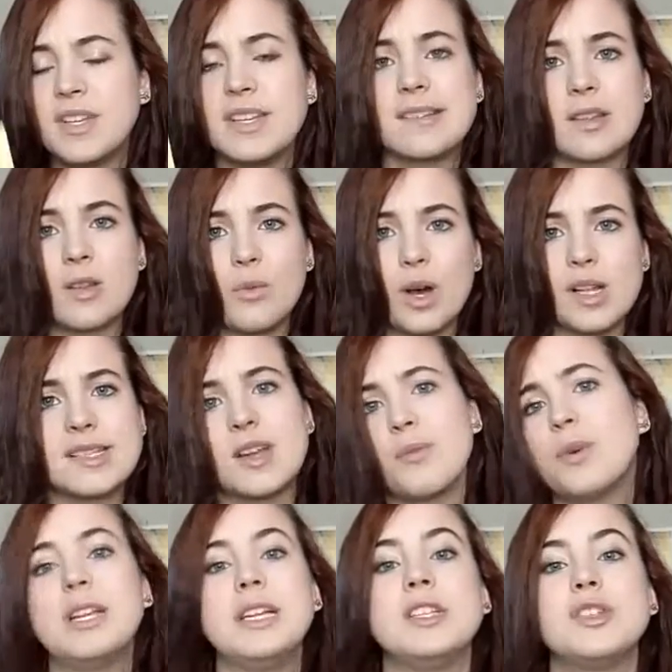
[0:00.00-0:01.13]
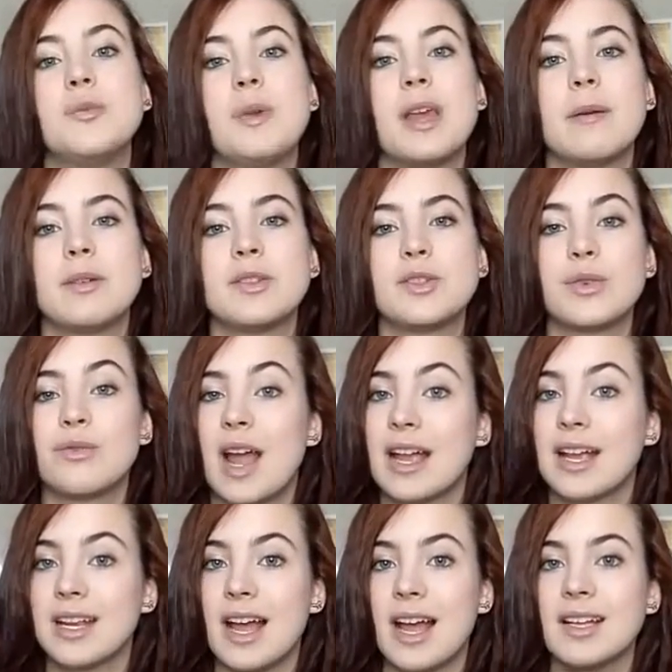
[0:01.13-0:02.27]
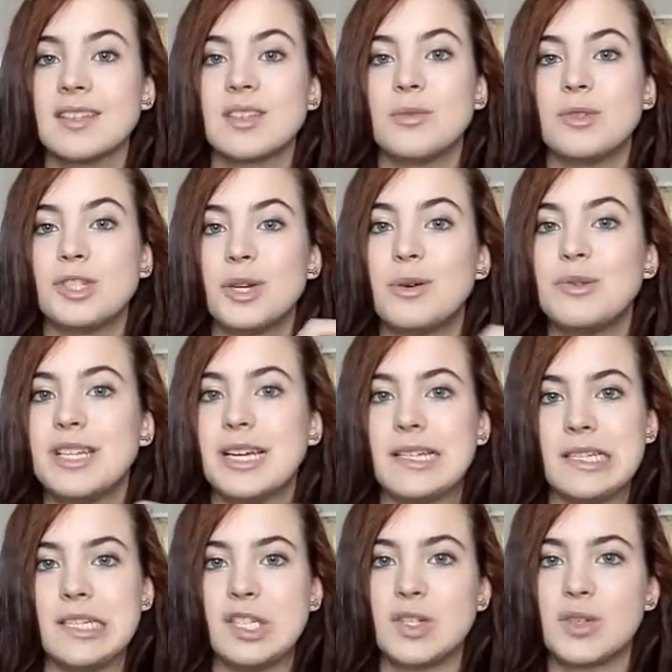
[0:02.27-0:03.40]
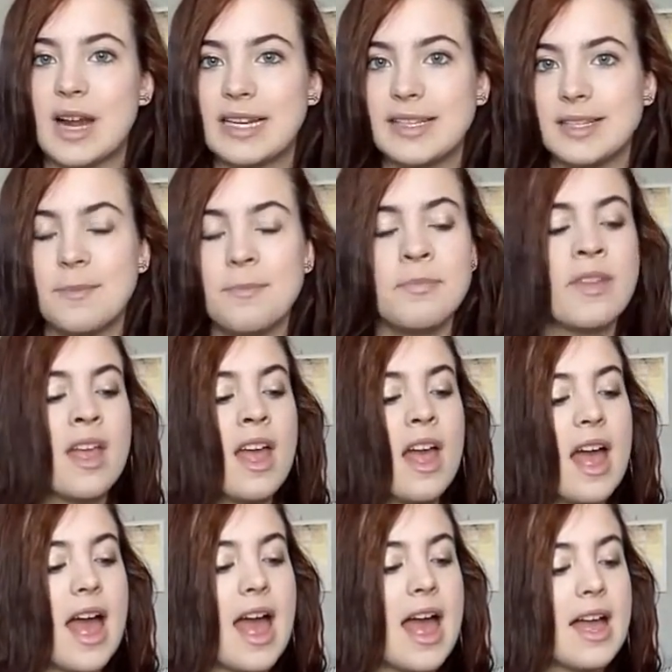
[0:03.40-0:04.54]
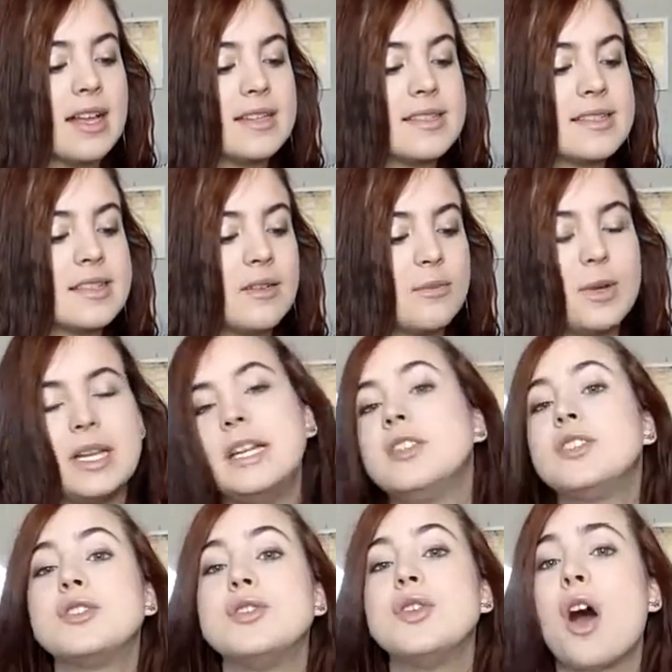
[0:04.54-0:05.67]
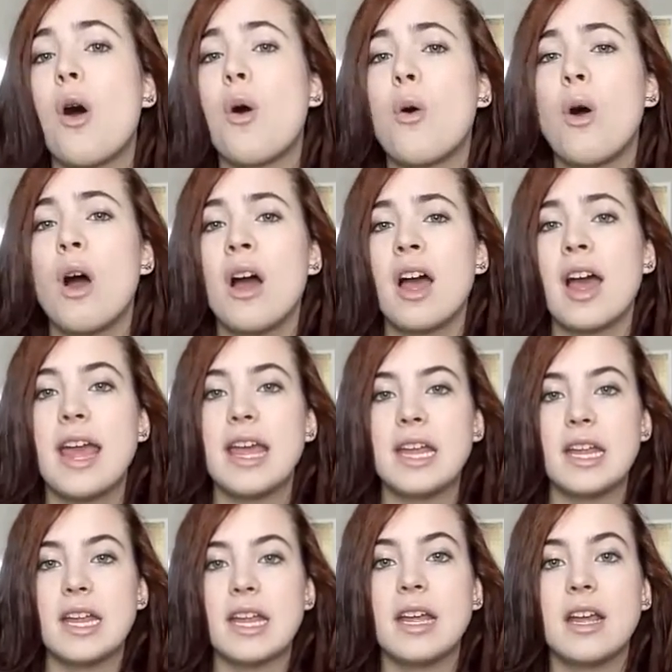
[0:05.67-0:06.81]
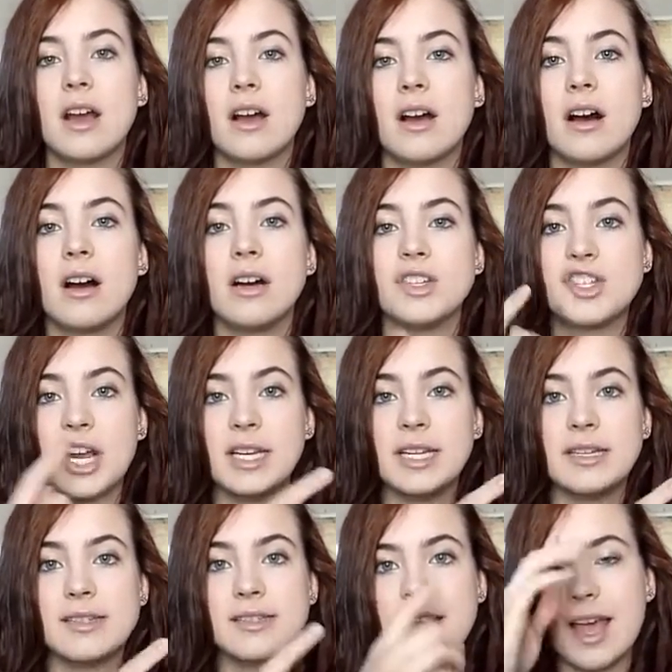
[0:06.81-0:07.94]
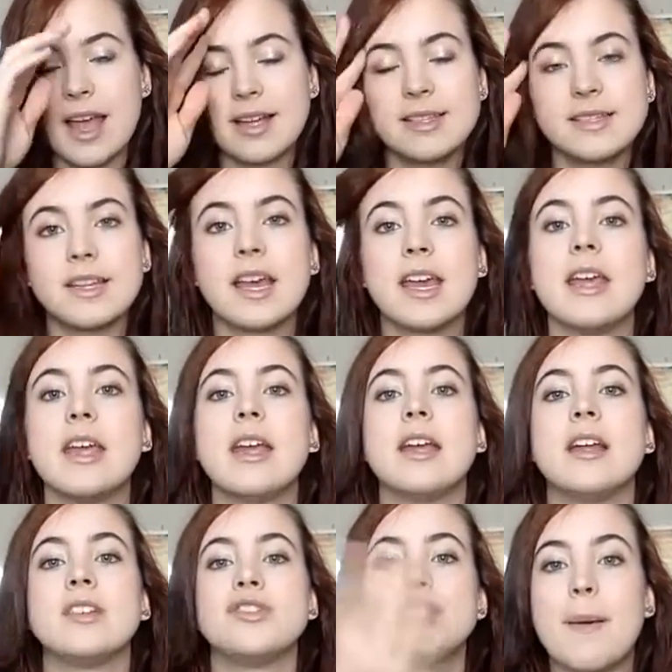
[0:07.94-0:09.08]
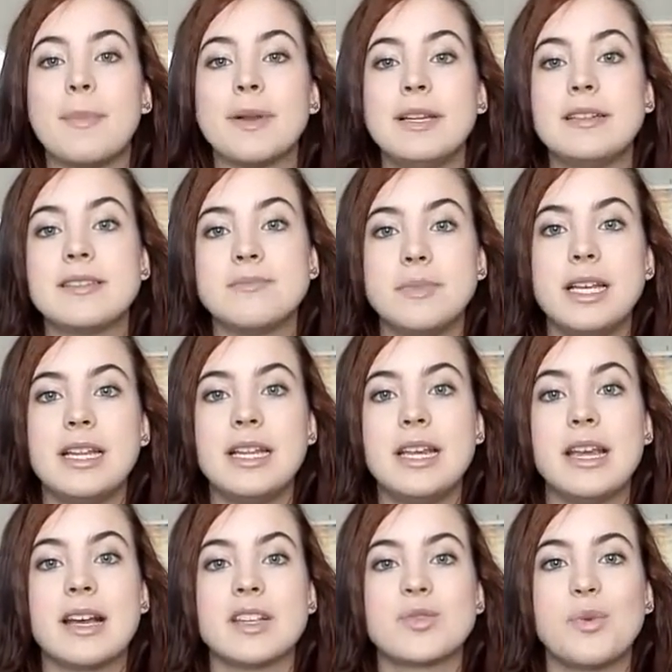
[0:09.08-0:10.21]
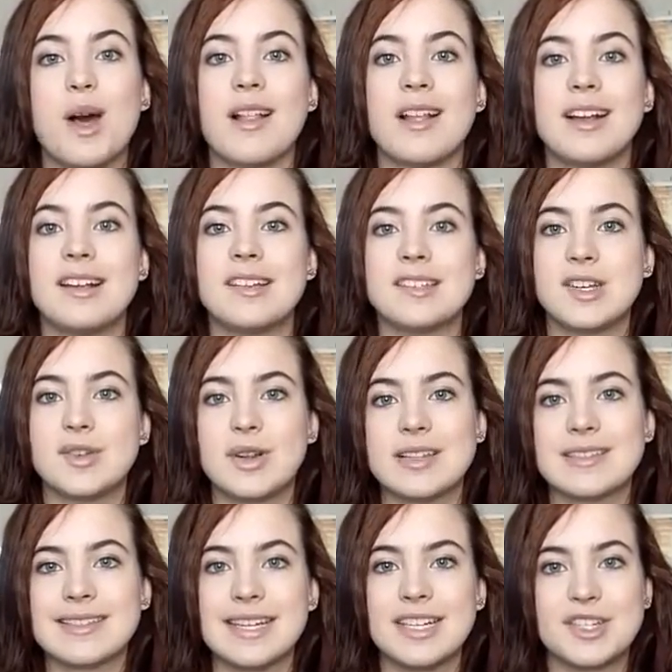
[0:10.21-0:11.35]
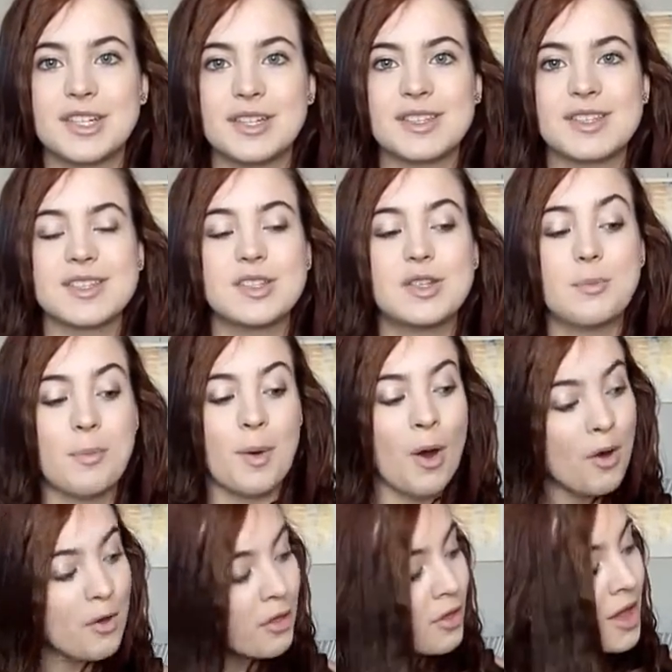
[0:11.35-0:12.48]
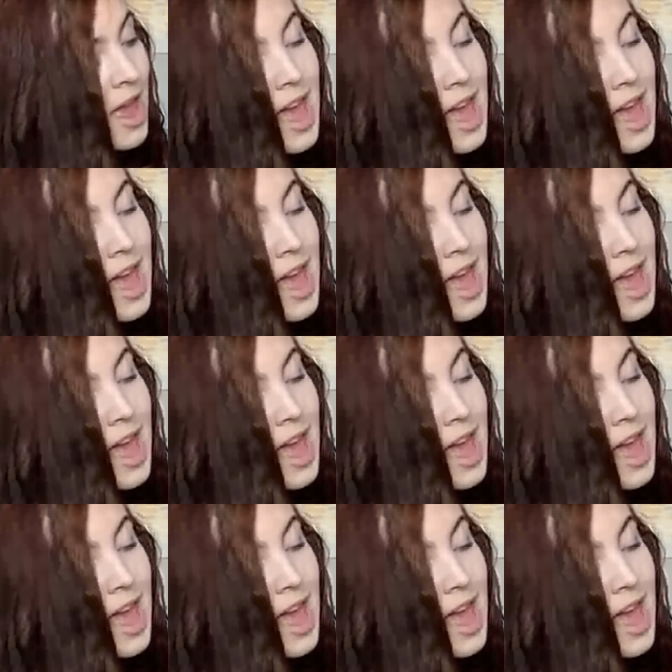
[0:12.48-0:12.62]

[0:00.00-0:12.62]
These are the ones that we need to be able to recognize, so we don't yet need to write them. And we need to know a Chinese and a Japanese meaning as well as the translations to both.